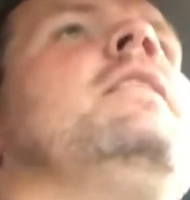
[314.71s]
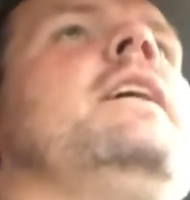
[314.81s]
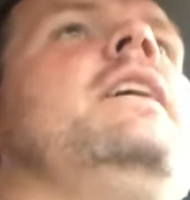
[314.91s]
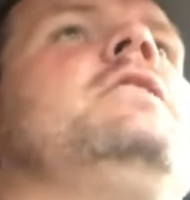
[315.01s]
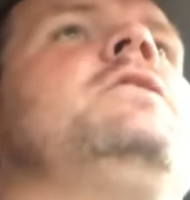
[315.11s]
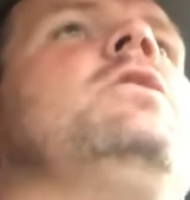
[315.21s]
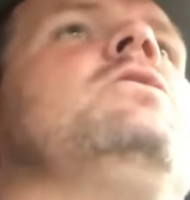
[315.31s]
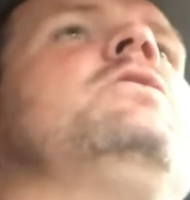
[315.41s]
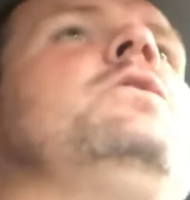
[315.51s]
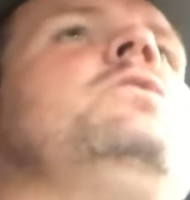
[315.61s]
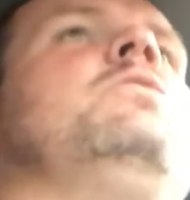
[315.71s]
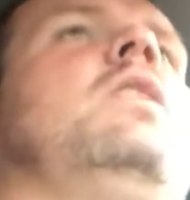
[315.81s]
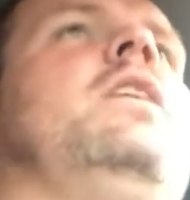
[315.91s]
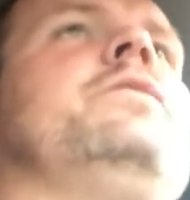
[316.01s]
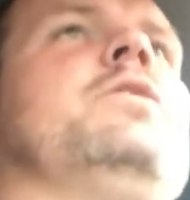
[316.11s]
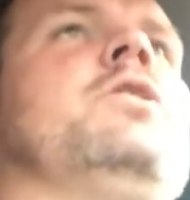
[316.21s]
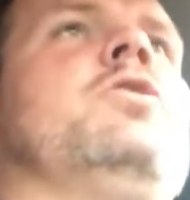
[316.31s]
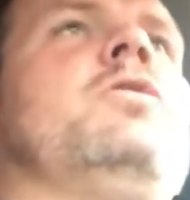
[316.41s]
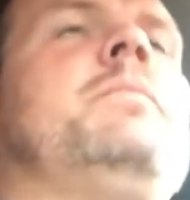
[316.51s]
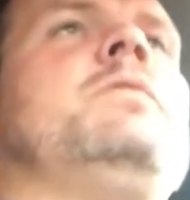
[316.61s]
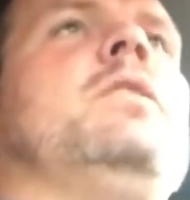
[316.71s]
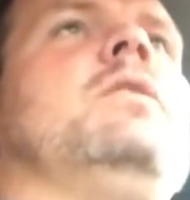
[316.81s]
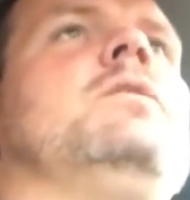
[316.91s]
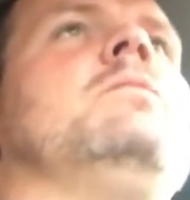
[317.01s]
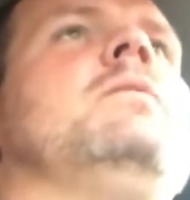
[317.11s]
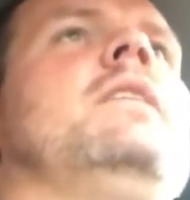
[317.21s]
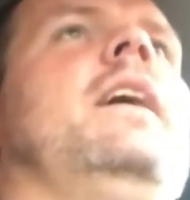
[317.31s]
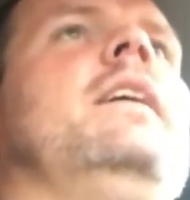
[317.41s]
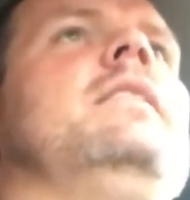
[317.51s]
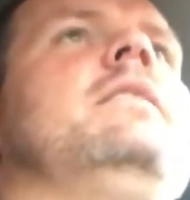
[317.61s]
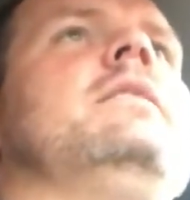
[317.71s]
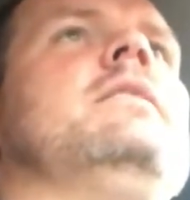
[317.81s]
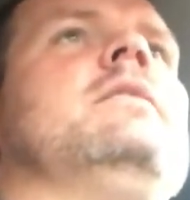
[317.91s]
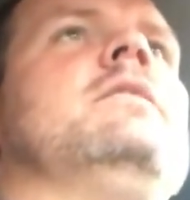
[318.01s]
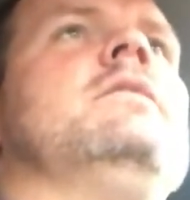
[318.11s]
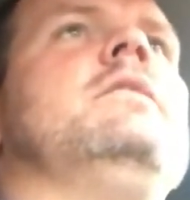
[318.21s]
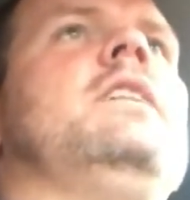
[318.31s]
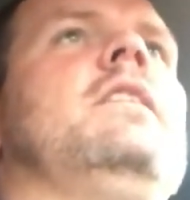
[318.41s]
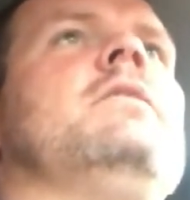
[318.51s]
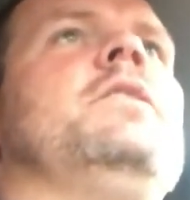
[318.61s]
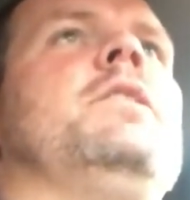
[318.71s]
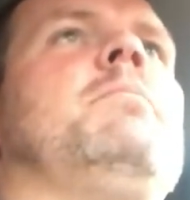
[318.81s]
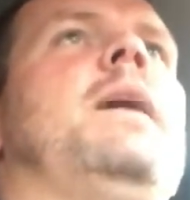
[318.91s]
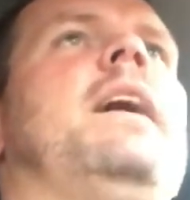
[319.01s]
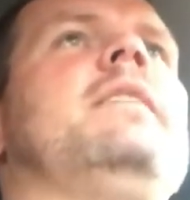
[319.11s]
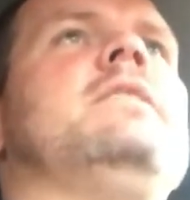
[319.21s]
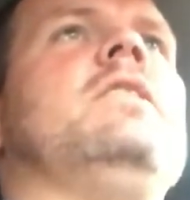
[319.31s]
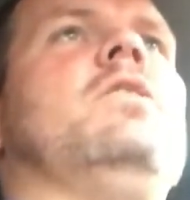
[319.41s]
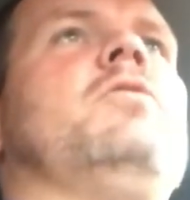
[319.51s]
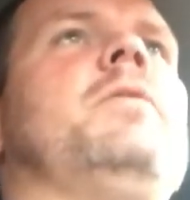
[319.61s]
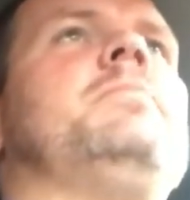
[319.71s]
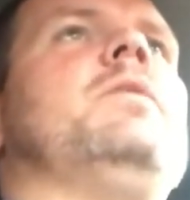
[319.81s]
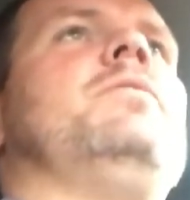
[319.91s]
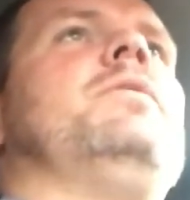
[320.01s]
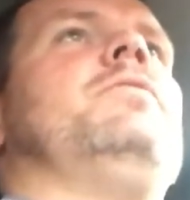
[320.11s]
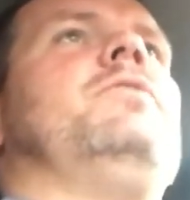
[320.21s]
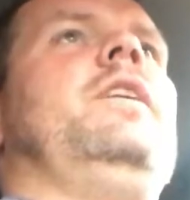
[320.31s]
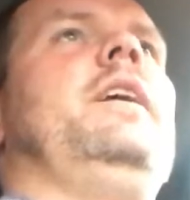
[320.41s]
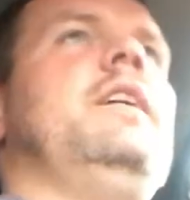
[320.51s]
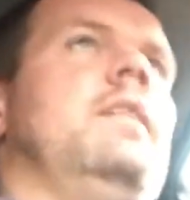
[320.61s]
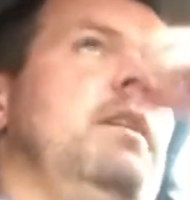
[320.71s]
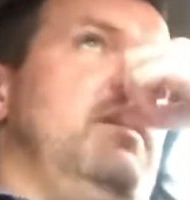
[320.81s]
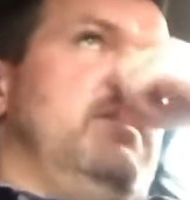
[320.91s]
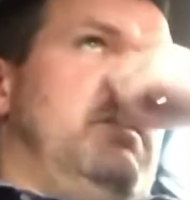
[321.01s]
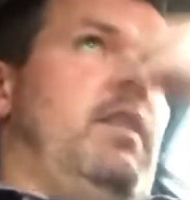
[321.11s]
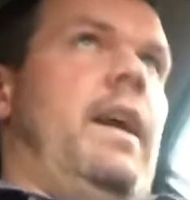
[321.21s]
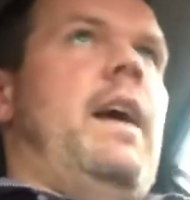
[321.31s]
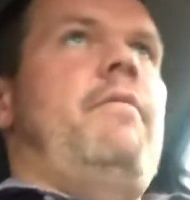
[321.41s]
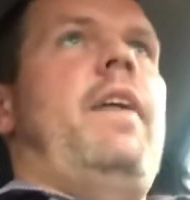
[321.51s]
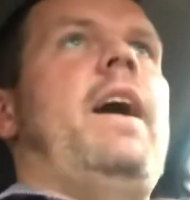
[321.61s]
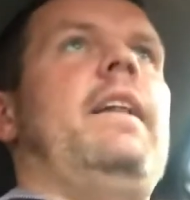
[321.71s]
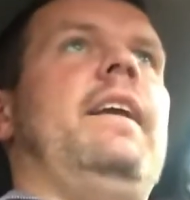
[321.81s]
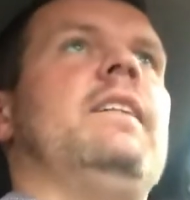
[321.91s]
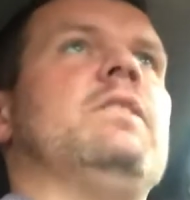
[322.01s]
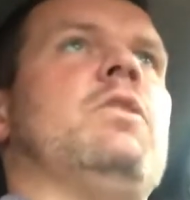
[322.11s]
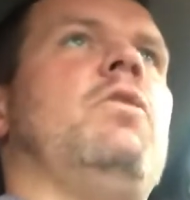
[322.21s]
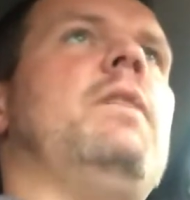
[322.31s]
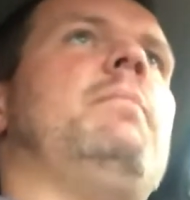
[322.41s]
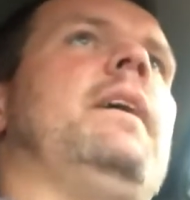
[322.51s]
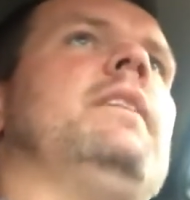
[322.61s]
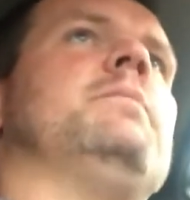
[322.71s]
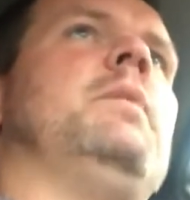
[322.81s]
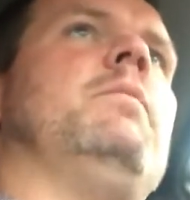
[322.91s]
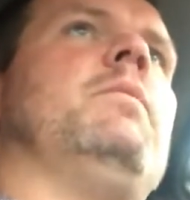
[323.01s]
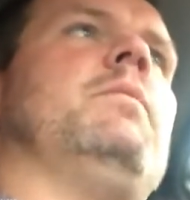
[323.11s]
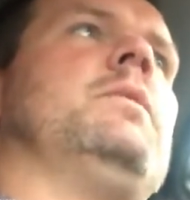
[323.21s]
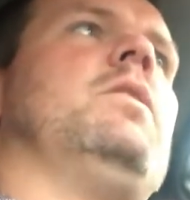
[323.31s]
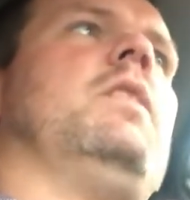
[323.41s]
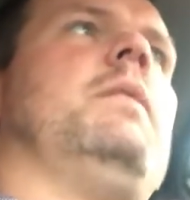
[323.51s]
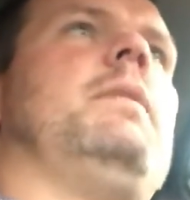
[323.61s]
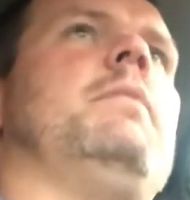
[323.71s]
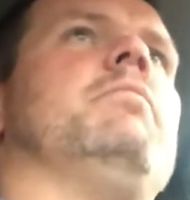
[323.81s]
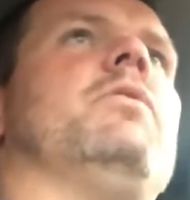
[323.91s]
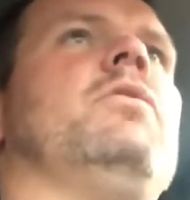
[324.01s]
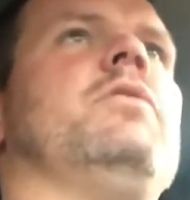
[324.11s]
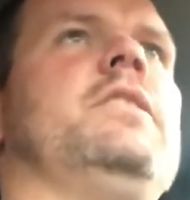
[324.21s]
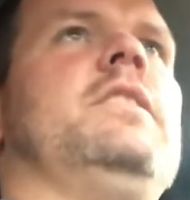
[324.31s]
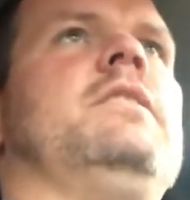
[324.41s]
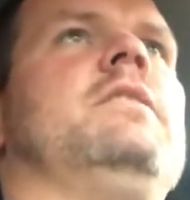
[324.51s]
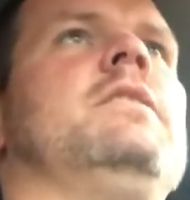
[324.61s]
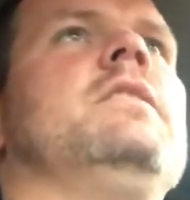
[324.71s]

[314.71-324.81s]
they still do offer crypto, and you know you can buy and sell crypto for free. So they have that against Coinbase. But when we're talking about brokerages,